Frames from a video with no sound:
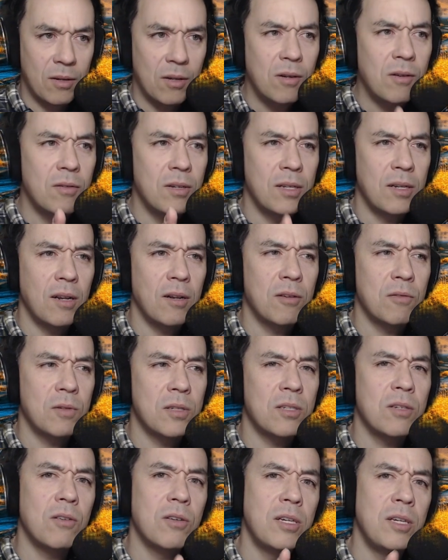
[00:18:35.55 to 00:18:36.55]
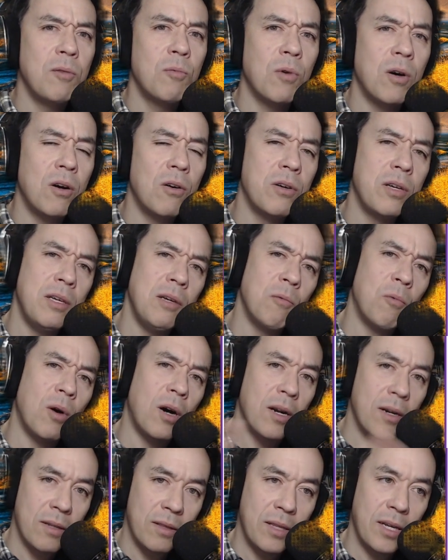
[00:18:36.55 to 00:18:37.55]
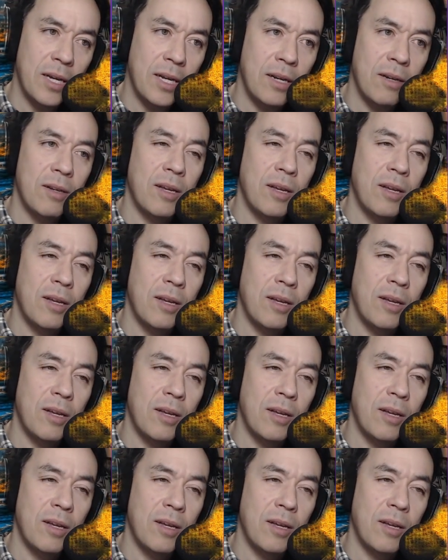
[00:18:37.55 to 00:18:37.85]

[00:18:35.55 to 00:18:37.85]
Oh, Nintendo Switch. Oh, he wanted that?